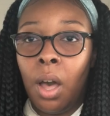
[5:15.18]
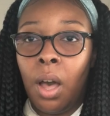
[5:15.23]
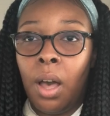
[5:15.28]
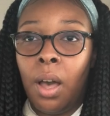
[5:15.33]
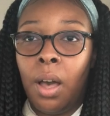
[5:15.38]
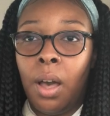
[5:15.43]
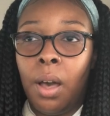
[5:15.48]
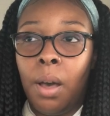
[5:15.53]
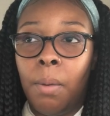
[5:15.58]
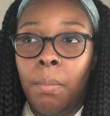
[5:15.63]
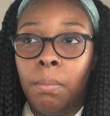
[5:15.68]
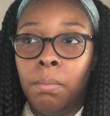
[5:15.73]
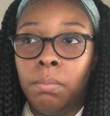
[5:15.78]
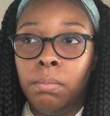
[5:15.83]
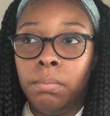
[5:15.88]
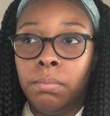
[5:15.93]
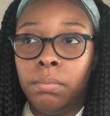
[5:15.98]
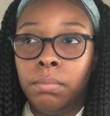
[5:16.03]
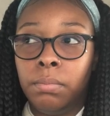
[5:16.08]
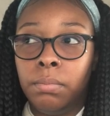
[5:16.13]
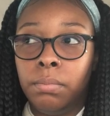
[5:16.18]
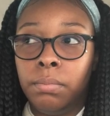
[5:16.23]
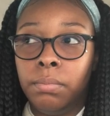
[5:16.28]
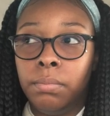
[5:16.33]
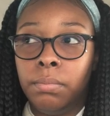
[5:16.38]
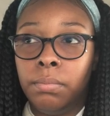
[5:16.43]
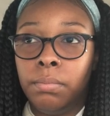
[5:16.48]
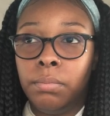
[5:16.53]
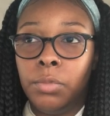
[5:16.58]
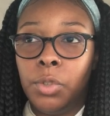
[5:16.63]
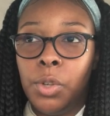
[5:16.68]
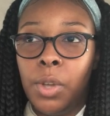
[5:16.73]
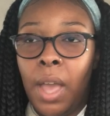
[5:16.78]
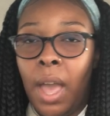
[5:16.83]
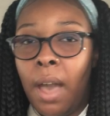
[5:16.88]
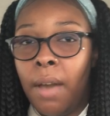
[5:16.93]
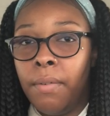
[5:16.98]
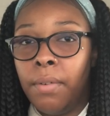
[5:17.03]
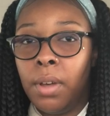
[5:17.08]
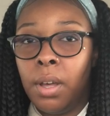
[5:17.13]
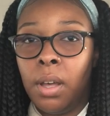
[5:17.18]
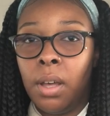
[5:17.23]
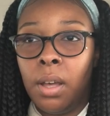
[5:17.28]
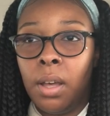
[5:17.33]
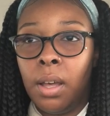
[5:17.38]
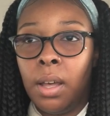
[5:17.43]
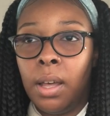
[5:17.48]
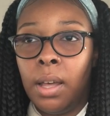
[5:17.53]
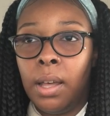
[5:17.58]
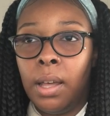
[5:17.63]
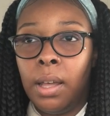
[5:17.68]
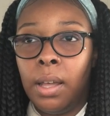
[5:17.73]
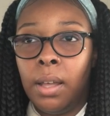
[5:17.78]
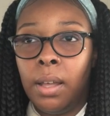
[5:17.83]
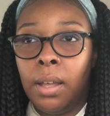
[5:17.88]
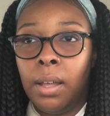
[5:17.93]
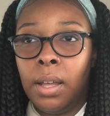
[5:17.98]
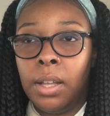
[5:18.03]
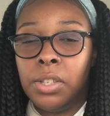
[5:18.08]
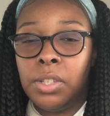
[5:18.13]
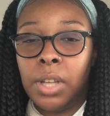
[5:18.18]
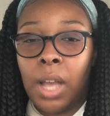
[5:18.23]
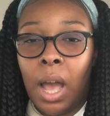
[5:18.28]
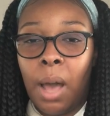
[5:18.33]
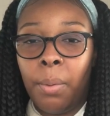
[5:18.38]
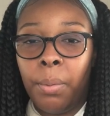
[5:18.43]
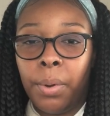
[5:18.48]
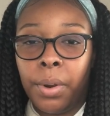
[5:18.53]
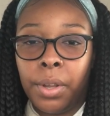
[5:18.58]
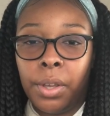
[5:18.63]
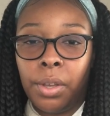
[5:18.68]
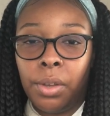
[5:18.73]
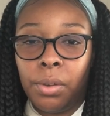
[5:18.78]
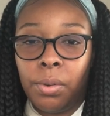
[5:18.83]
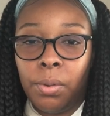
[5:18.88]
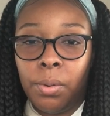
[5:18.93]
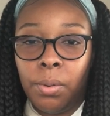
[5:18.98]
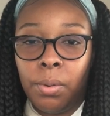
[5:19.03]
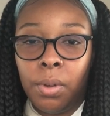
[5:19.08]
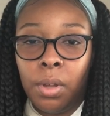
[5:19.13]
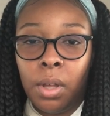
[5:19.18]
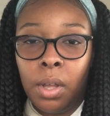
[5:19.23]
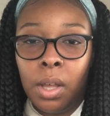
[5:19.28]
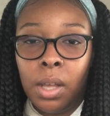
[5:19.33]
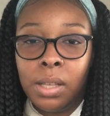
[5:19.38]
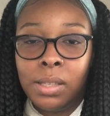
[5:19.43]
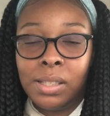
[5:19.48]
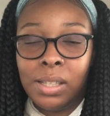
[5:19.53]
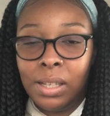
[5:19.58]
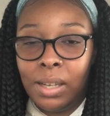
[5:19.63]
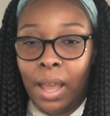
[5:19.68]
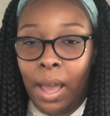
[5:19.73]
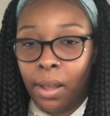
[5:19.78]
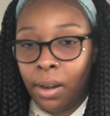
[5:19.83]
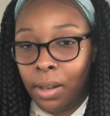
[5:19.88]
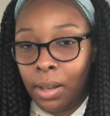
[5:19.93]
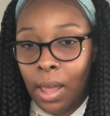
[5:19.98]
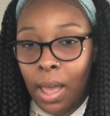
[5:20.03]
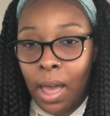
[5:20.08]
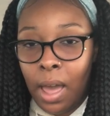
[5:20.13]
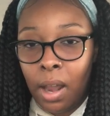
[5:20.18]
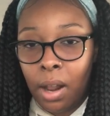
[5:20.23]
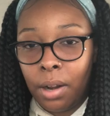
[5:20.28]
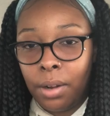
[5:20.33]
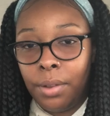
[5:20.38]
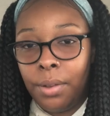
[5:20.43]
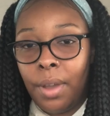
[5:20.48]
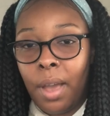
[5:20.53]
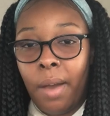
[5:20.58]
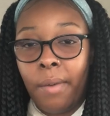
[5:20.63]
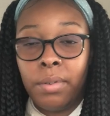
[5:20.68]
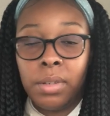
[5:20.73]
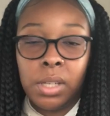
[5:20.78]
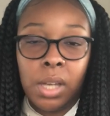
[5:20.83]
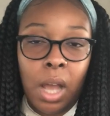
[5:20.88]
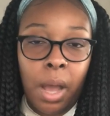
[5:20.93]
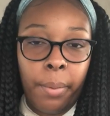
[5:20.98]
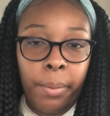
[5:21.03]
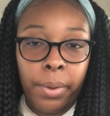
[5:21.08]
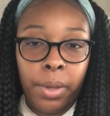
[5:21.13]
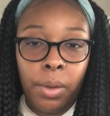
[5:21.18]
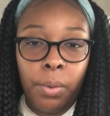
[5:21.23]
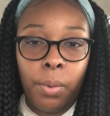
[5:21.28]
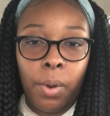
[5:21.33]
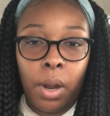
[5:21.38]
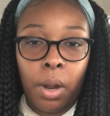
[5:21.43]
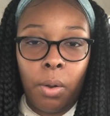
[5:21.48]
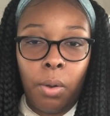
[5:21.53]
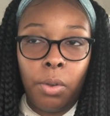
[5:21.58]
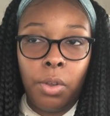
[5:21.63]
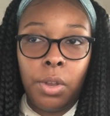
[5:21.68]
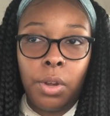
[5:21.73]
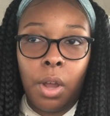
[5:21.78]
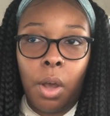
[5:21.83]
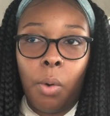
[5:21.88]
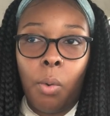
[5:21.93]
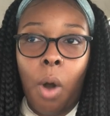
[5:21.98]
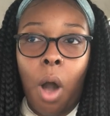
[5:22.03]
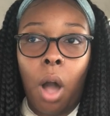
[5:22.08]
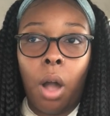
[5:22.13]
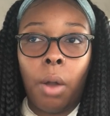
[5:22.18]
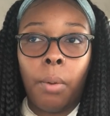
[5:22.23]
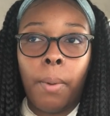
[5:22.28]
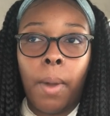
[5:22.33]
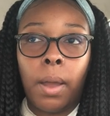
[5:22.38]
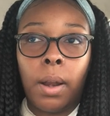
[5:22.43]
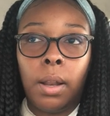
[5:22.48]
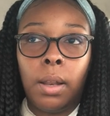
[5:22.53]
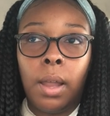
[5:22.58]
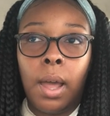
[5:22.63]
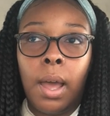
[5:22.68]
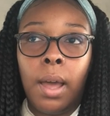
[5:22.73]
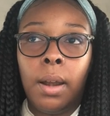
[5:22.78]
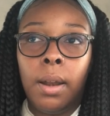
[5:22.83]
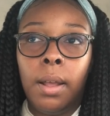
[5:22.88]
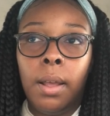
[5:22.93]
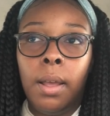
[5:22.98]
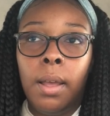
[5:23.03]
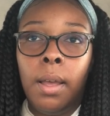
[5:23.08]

have a job where you sit down a lot, or do you have a job when you work, walk around a lot?